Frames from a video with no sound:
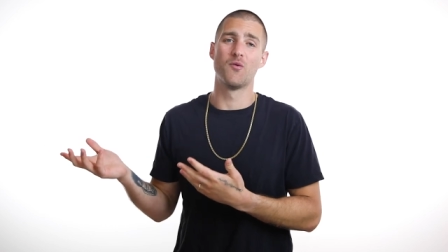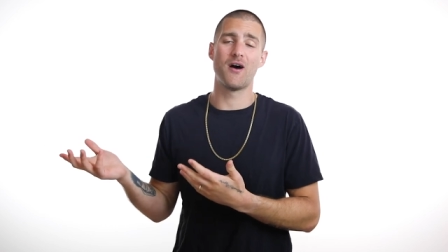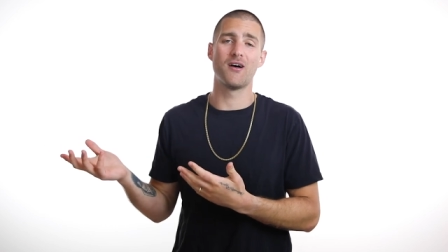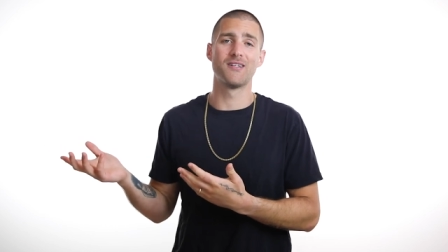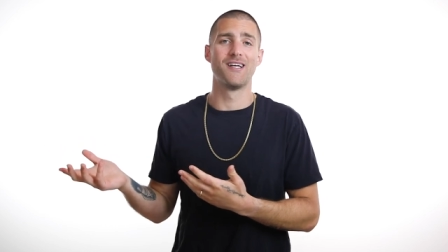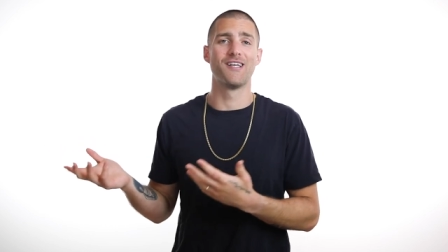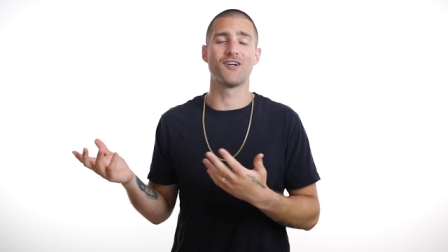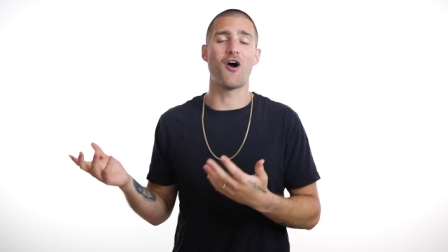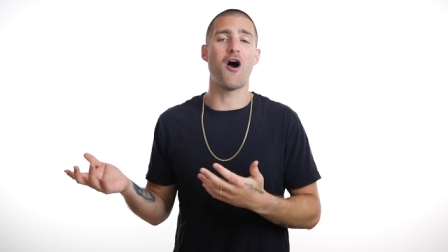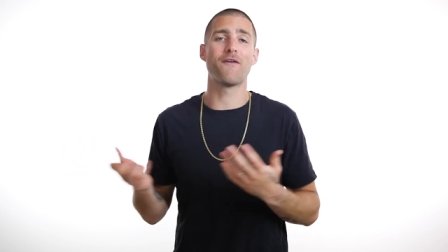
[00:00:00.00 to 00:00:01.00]
well,
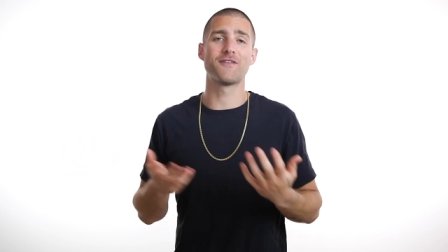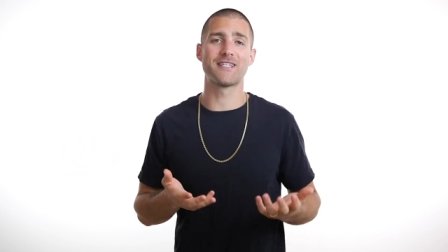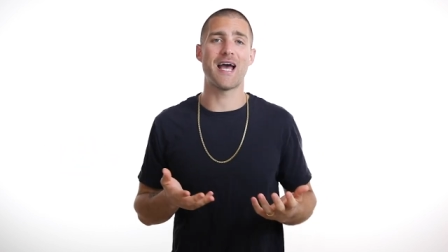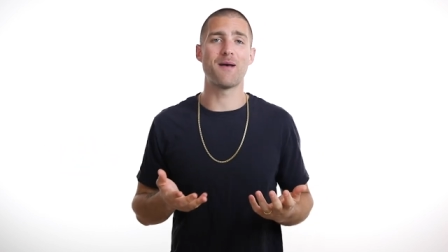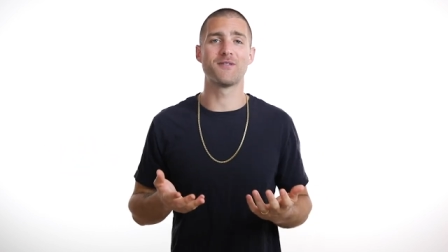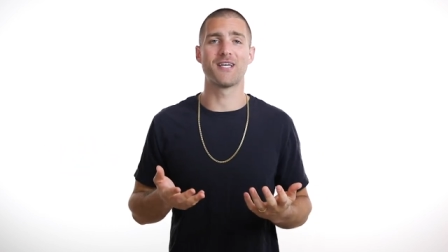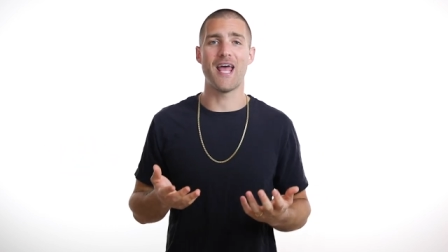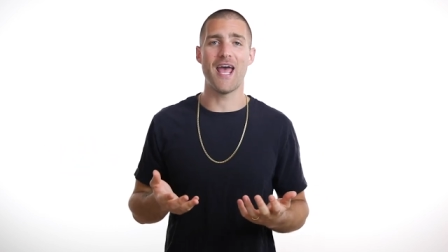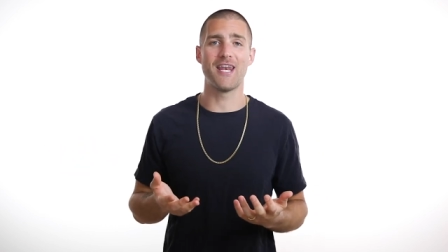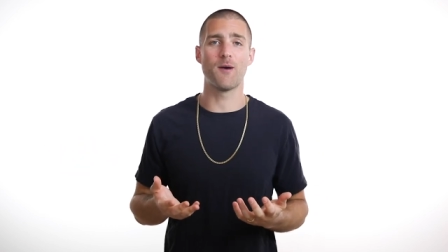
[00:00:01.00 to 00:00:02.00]
you're oftentimes
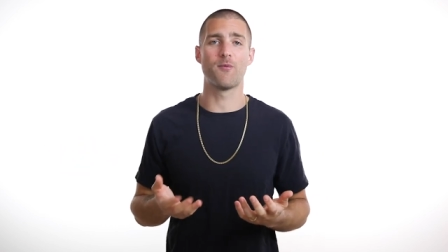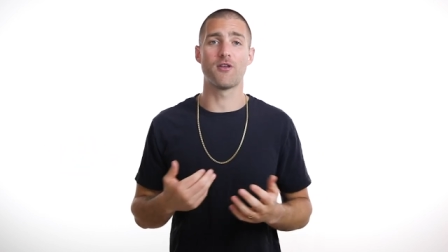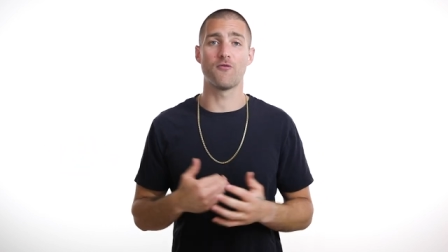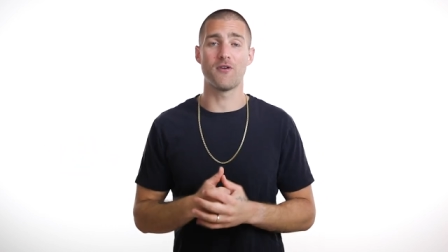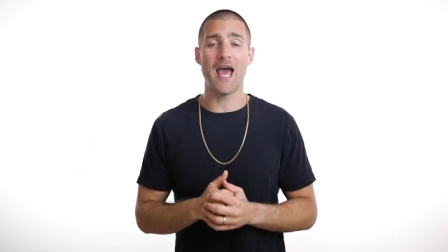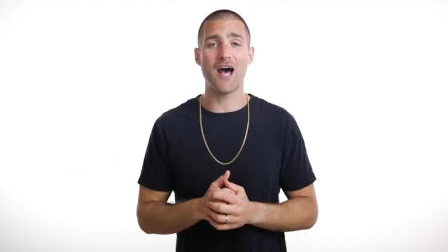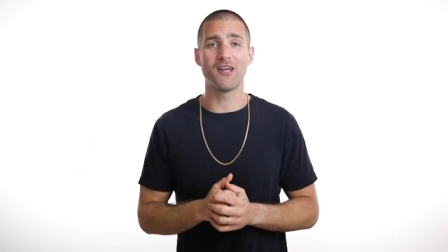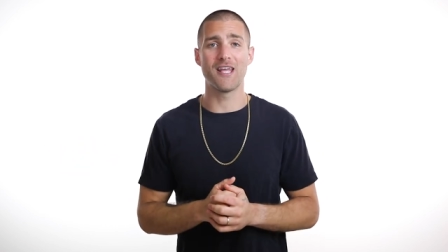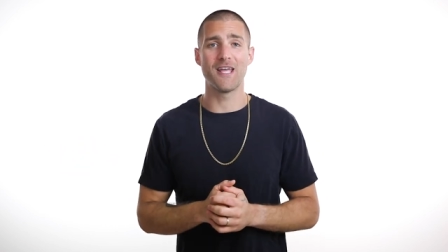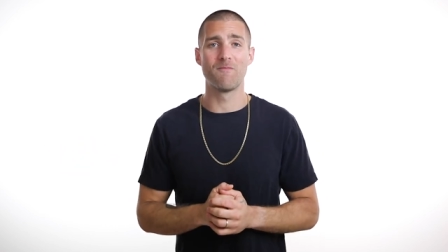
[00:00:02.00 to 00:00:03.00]
gonna end up with a
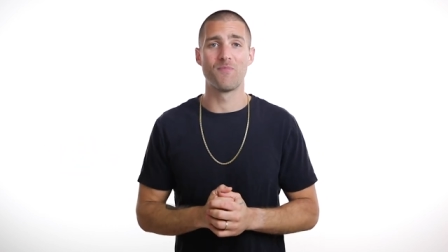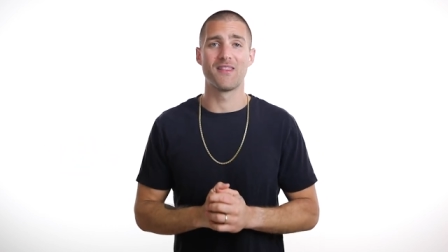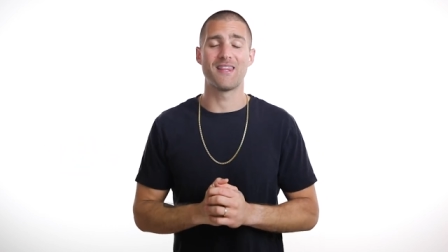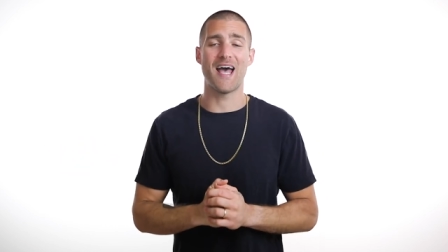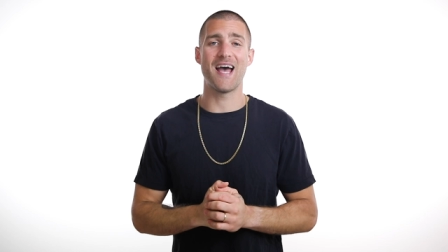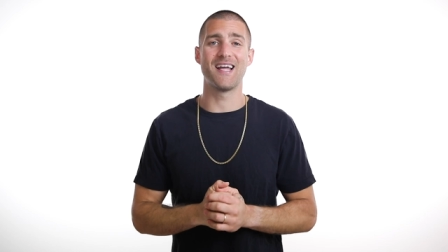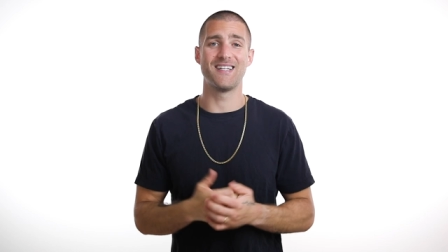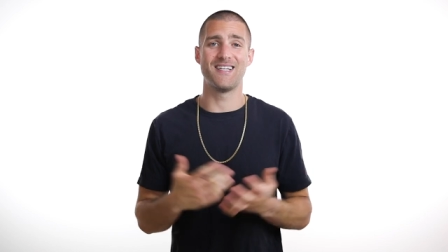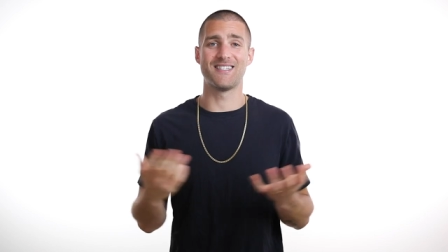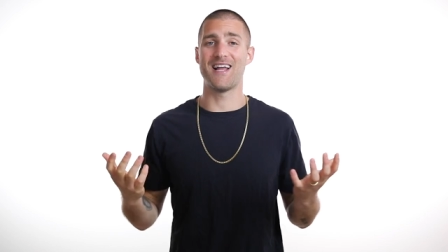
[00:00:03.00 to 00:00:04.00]
reality
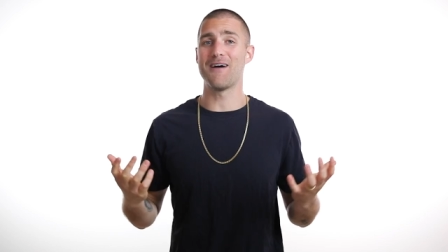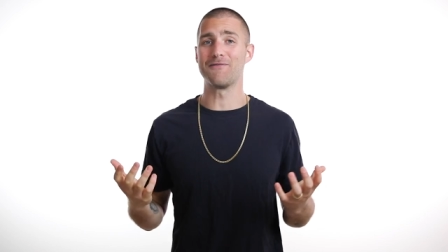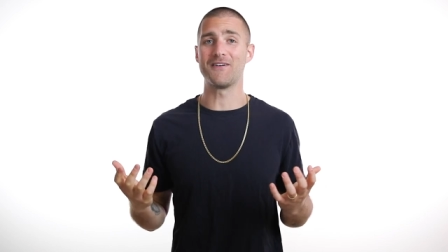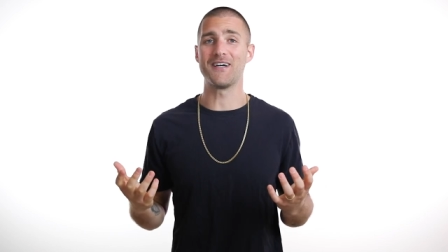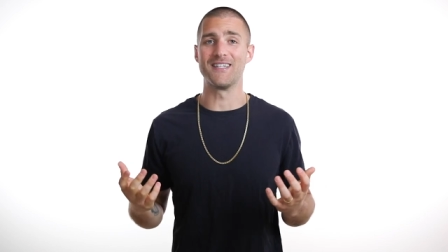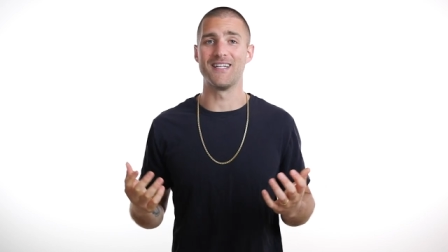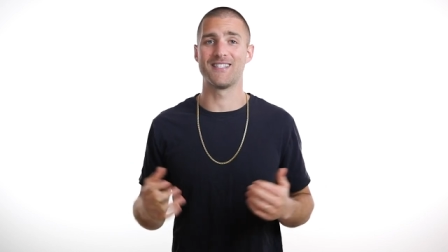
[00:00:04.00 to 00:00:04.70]
that is not fun.